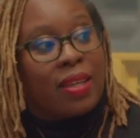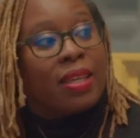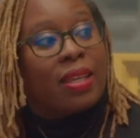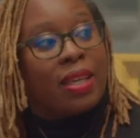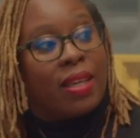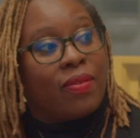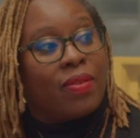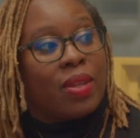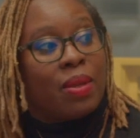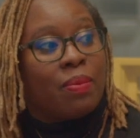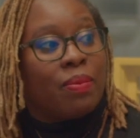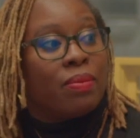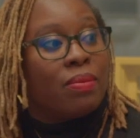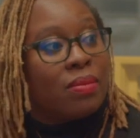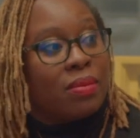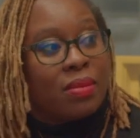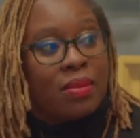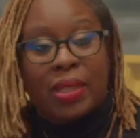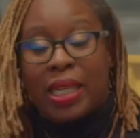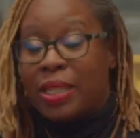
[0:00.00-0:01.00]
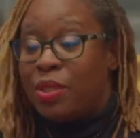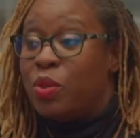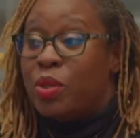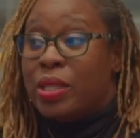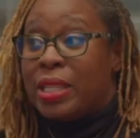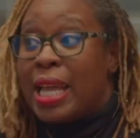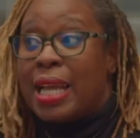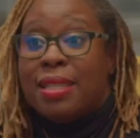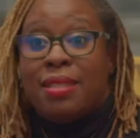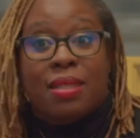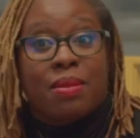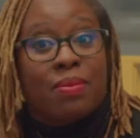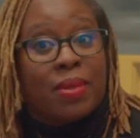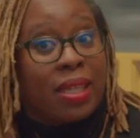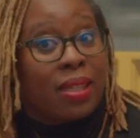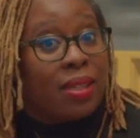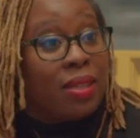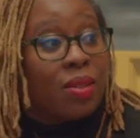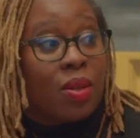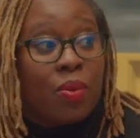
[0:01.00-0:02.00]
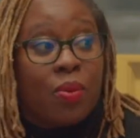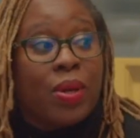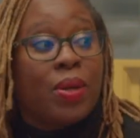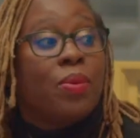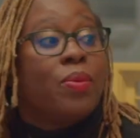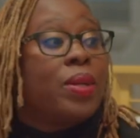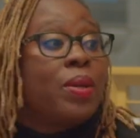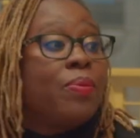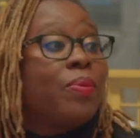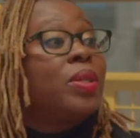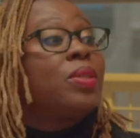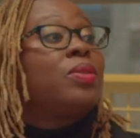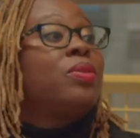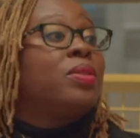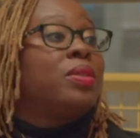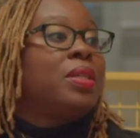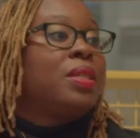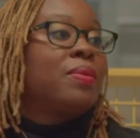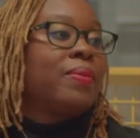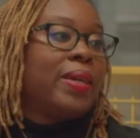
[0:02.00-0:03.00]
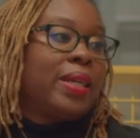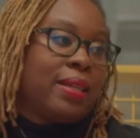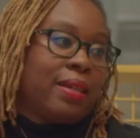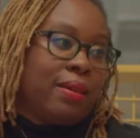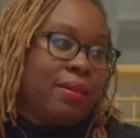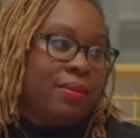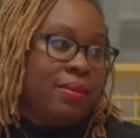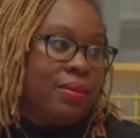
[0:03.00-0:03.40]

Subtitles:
give them, and you can ask them, like, what do you need right now,